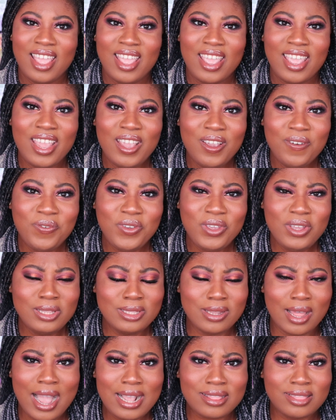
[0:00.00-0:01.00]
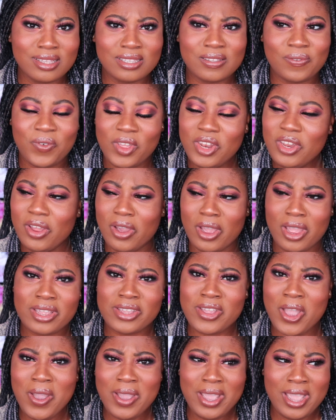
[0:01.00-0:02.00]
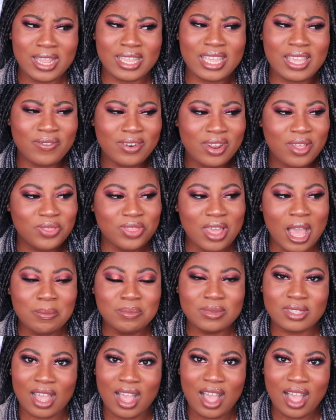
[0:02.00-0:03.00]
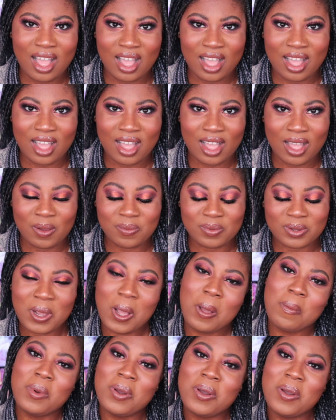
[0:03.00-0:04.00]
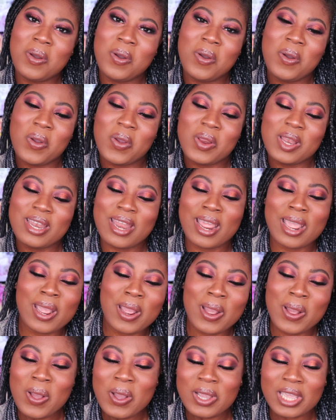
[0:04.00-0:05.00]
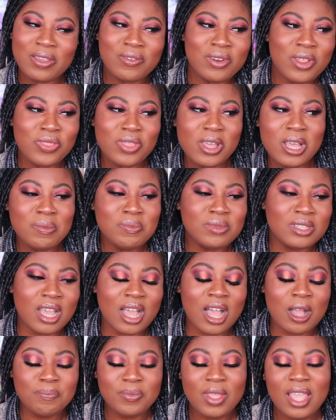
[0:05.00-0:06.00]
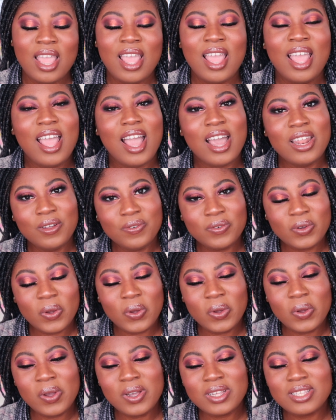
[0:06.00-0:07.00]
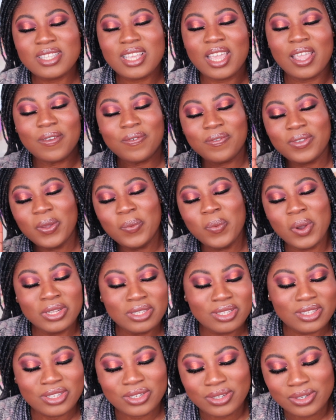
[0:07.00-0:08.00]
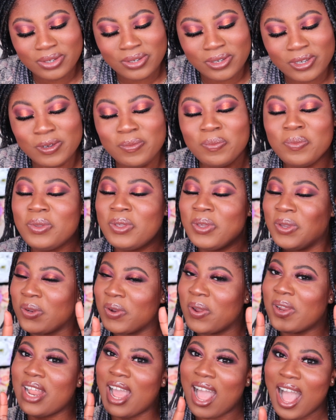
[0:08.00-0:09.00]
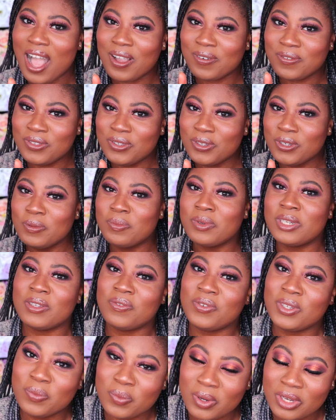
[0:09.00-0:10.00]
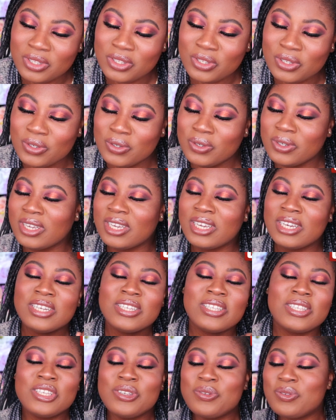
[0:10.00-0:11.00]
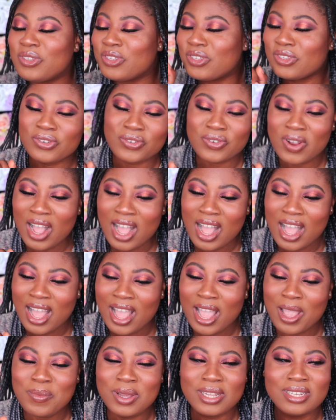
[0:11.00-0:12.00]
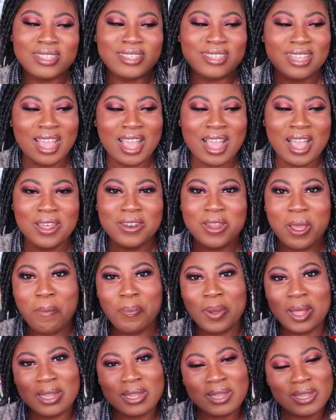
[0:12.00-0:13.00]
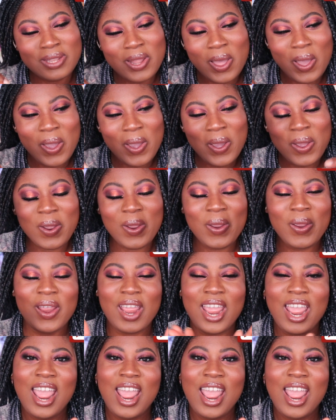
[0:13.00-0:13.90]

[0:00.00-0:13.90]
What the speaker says: If you like this video, go ahead, give it a thumbs up. Come on now, give it a thumbs up. And of course, if you want to, you don't have to, but if you want to, subscribe down below.